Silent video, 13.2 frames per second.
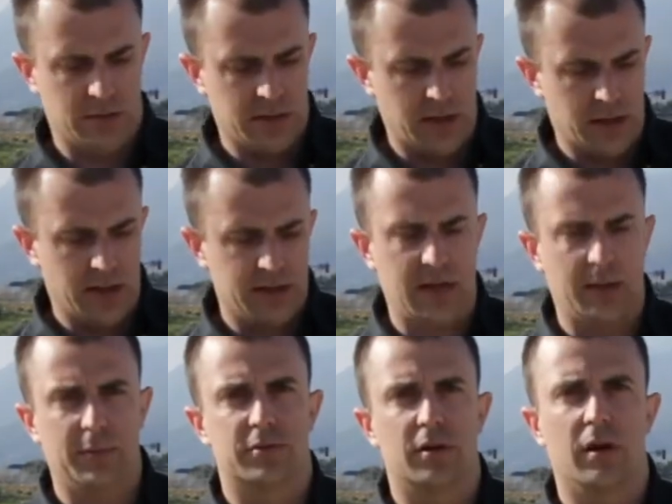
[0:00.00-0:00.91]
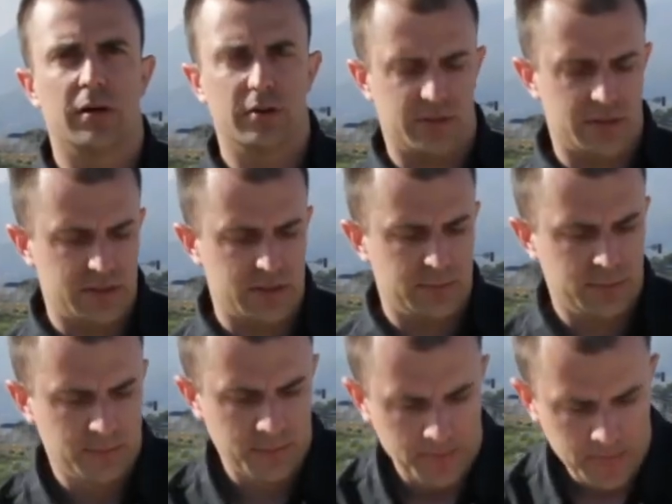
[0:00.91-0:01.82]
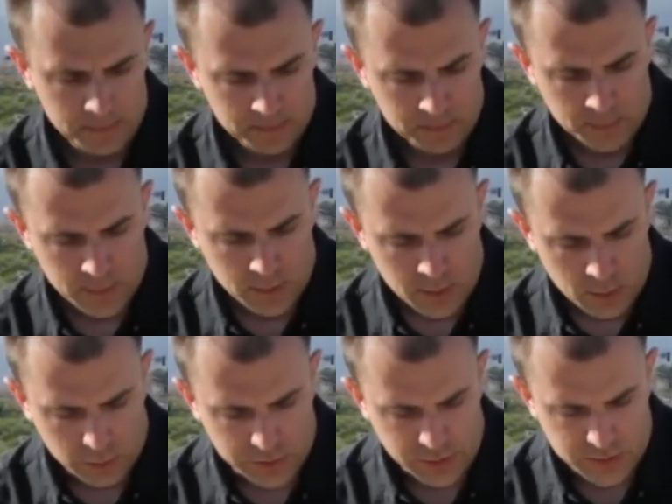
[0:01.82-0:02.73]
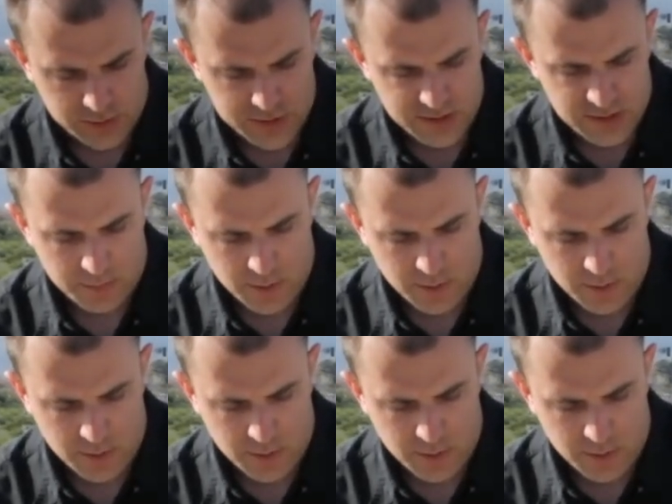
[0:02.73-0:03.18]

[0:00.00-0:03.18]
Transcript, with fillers: anytime you turn on your system. We'll turn the system